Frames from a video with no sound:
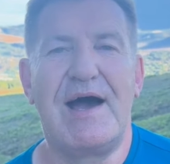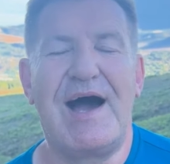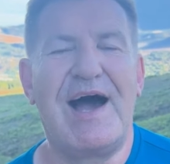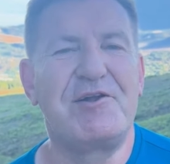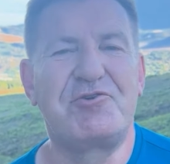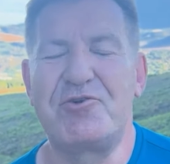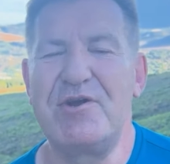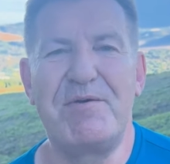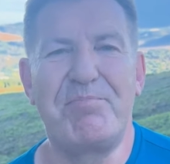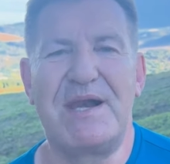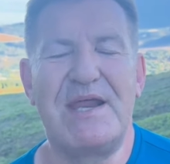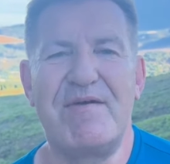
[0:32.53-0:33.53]
I truly
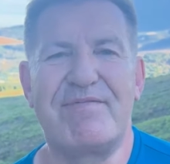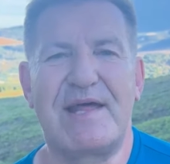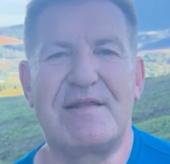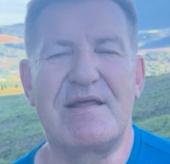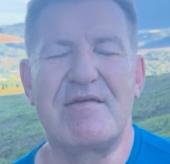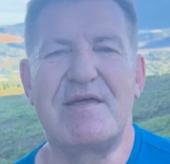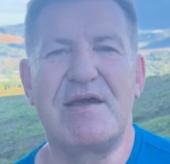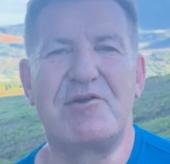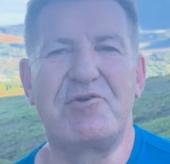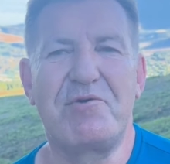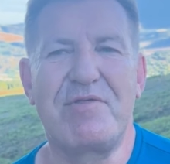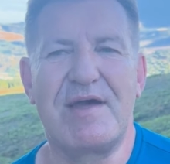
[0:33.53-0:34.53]
believe that this year
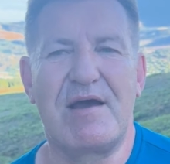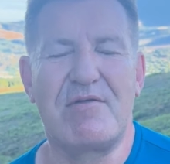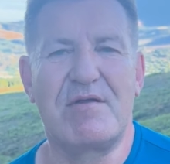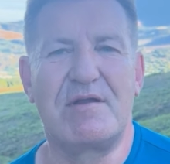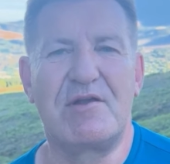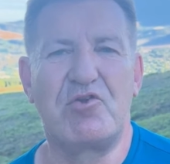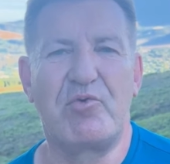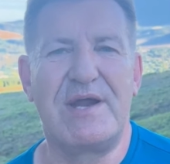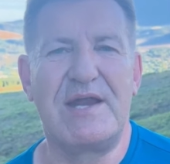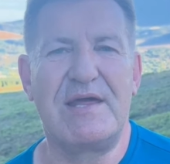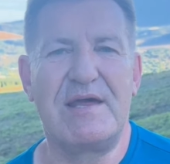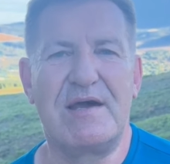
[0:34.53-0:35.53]

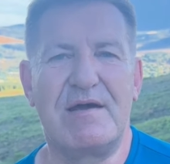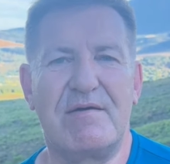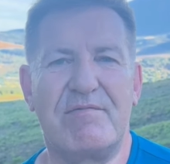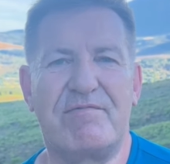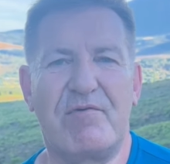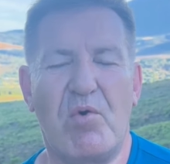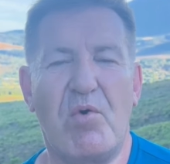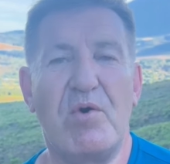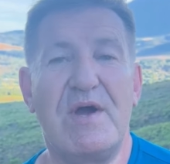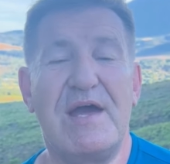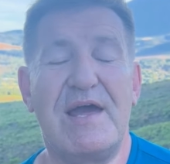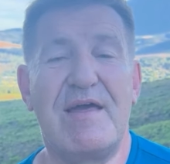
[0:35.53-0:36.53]
2024
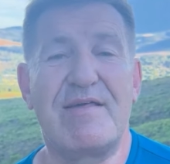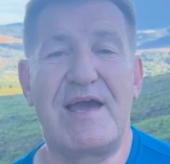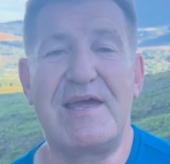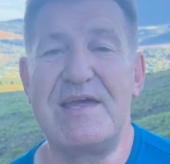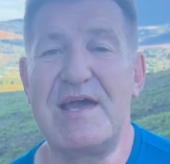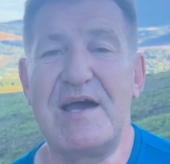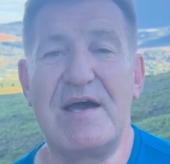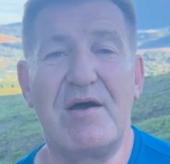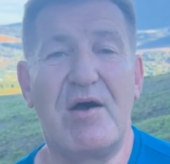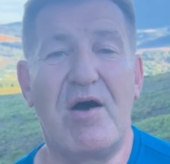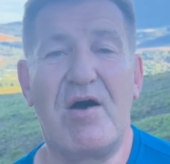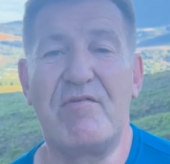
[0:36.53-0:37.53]
is a year
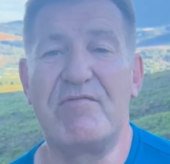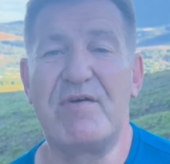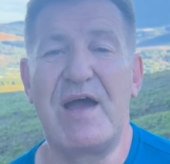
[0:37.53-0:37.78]
of